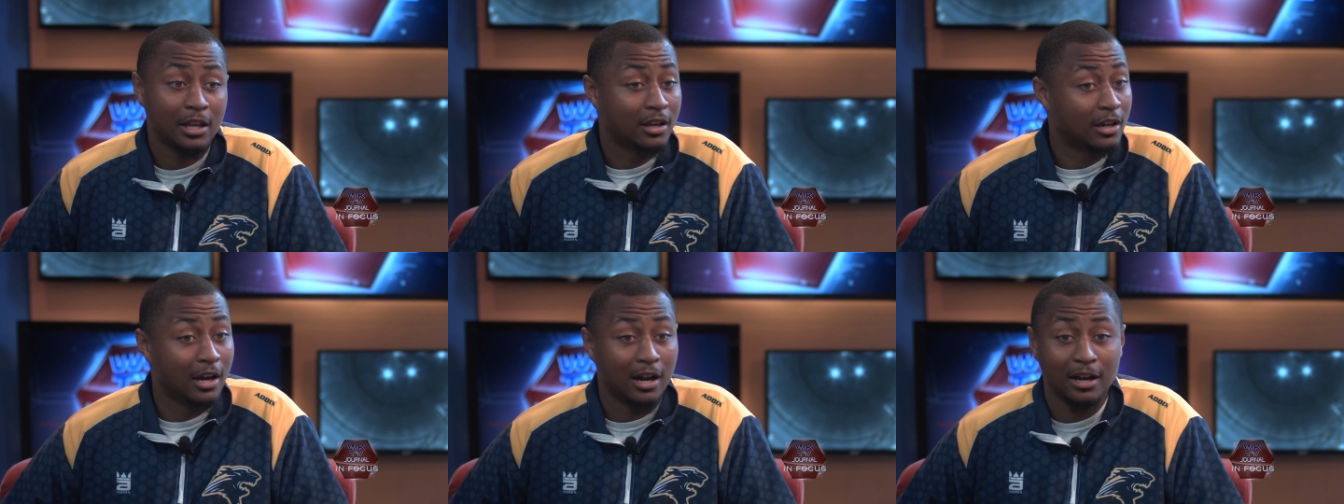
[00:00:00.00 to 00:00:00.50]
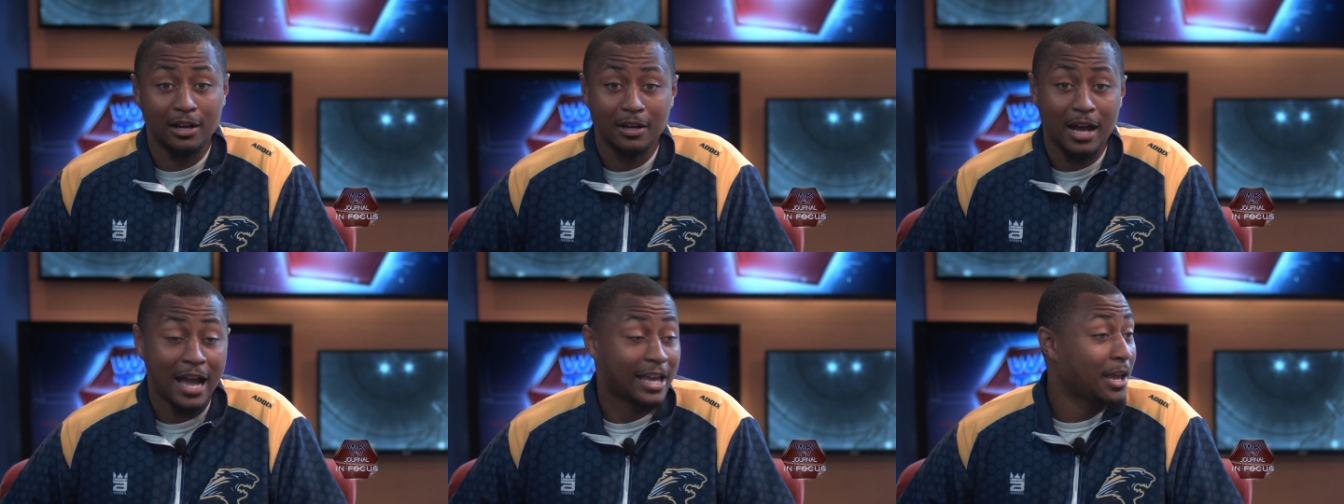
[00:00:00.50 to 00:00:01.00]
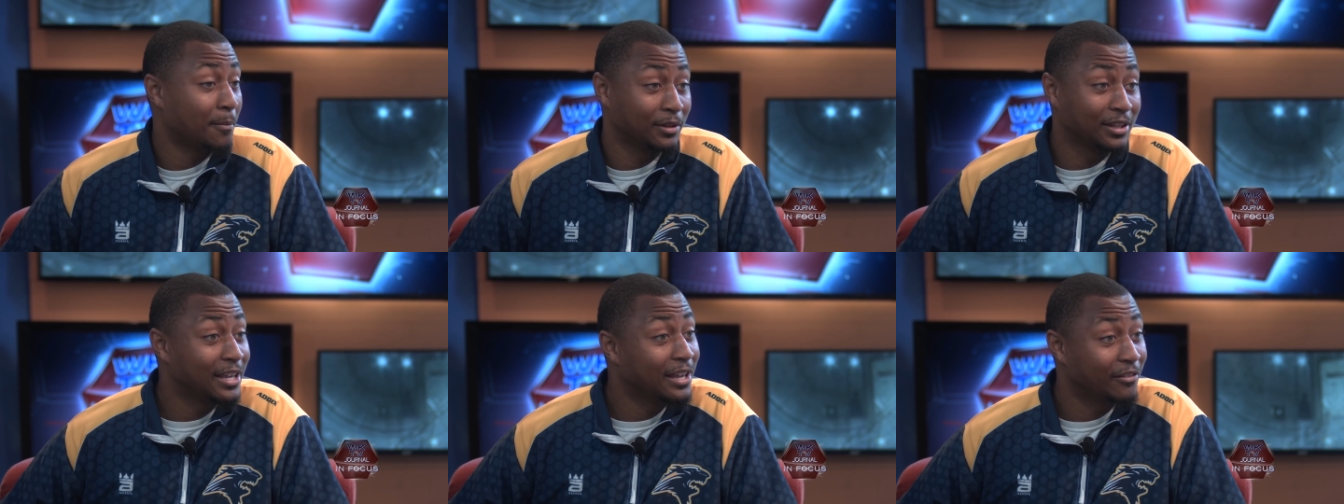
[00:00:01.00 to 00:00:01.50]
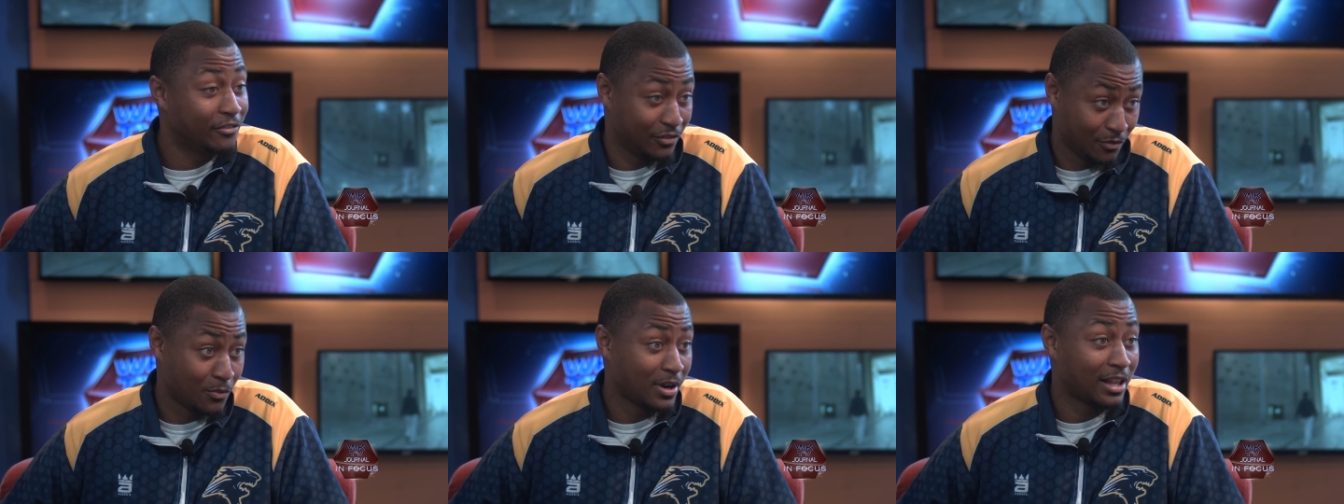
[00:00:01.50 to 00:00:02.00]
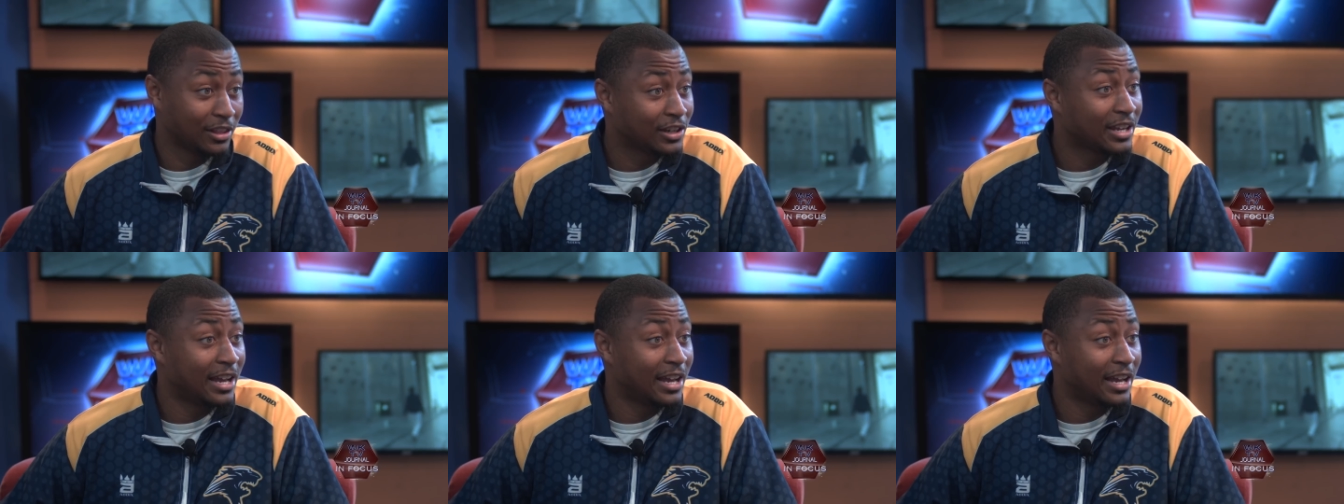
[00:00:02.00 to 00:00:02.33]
uh, I can't believe when I look